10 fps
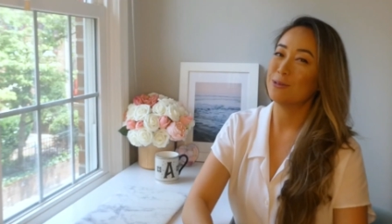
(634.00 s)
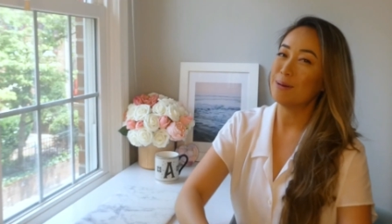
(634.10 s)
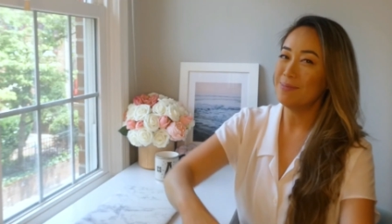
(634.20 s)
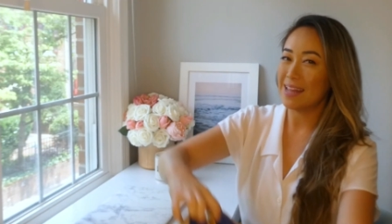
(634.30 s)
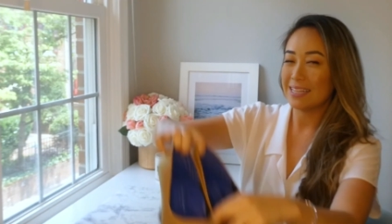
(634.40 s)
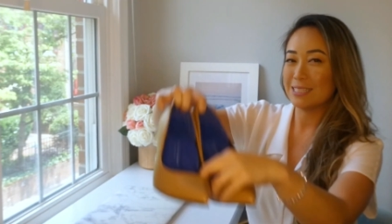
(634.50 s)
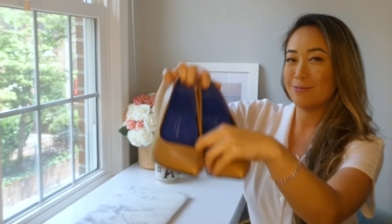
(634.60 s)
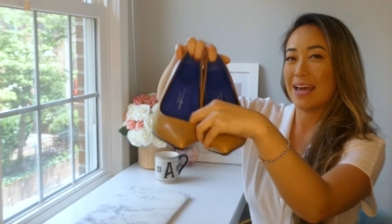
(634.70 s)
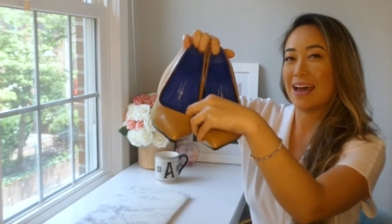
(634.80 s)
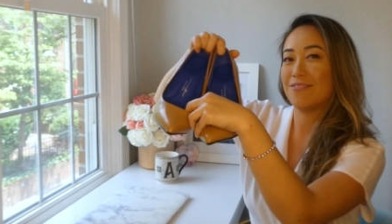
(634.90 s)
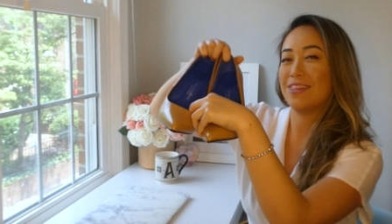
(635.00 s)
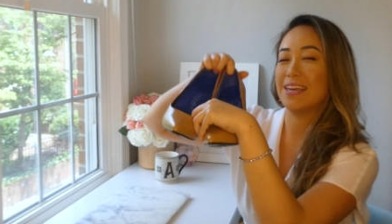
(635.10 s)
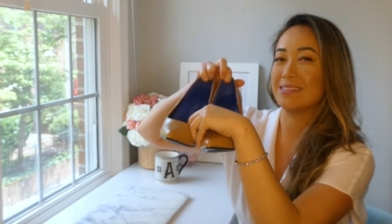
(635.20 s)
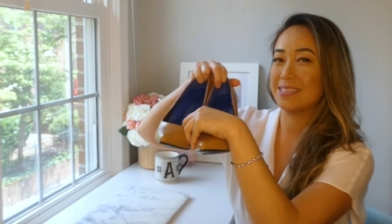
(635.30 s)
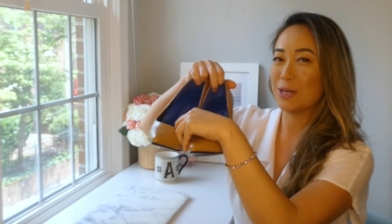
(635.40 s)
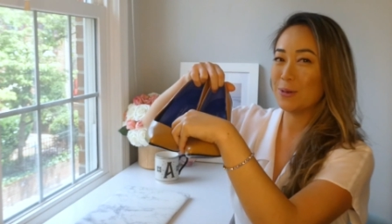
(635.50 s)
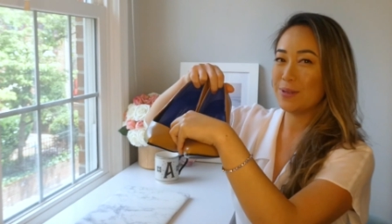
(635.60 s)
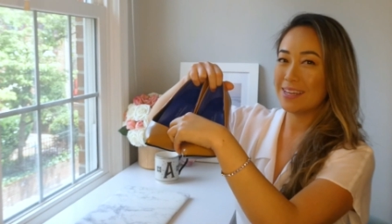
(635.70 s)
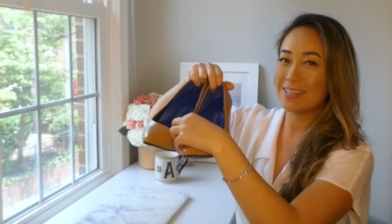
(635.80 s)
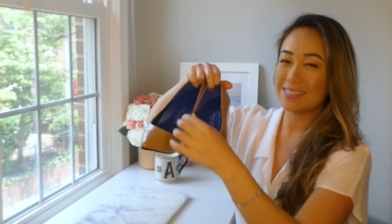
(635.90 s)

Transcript: up next we have the Antonia